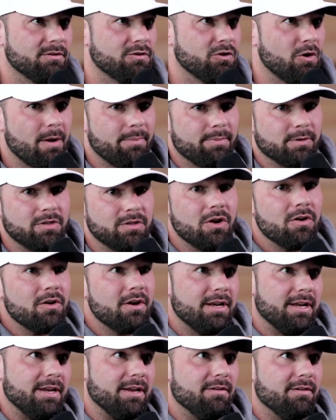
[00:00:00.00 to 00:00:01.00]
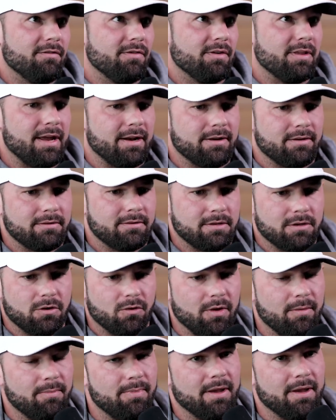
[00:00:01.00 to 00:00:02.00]
There's no opportunity for that to
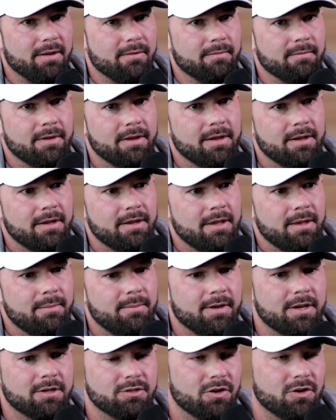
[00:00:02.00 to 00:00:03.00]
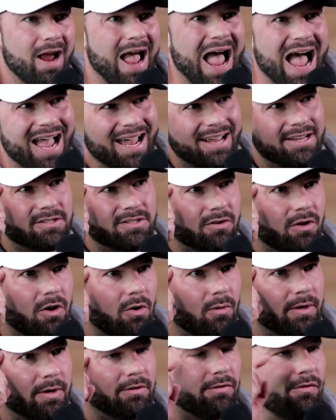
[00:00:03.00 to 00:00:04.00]
creep in because your eyes are
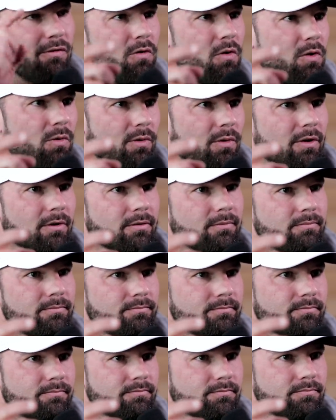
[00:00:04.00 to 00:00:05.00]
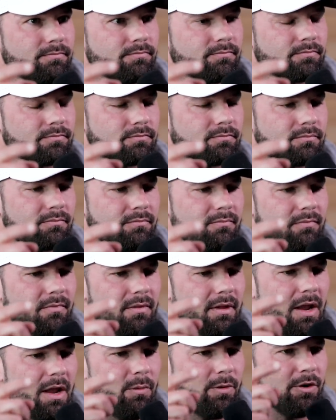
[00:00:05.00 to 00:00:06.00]
always forward.
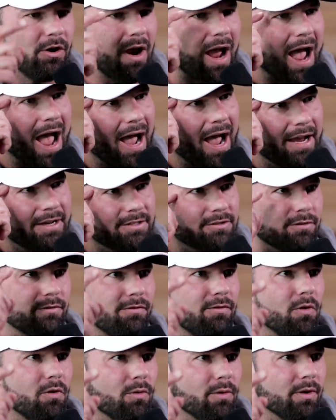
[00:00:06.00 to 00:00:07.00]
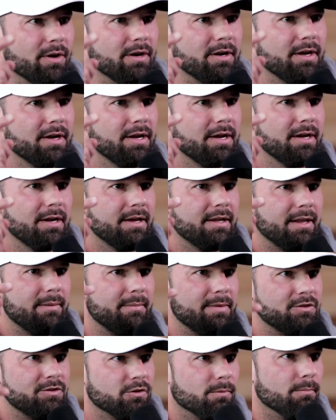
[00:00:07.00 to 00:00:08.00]
And when your eyes are forward,
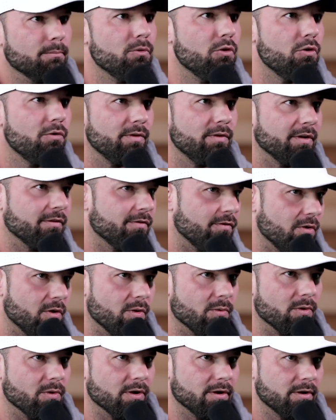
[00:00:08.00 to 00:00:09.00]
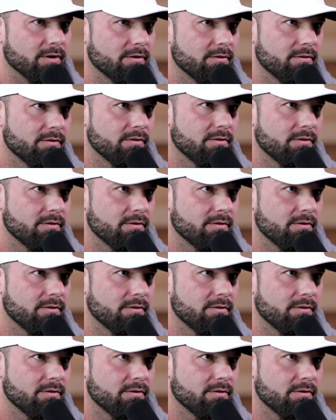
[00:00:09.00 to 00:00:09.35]
that means you're moving forward.